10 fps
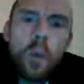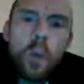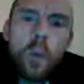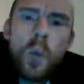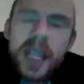
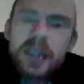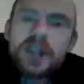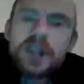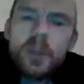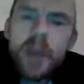We can
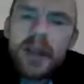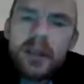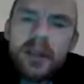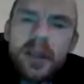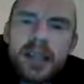do better
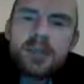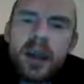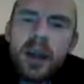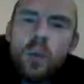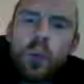than this,
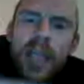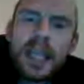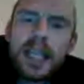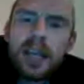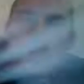right?
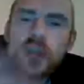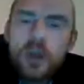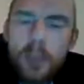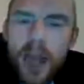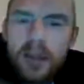We can do
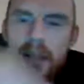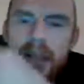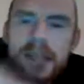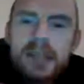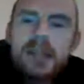better than
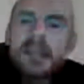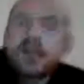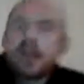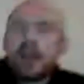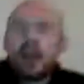this as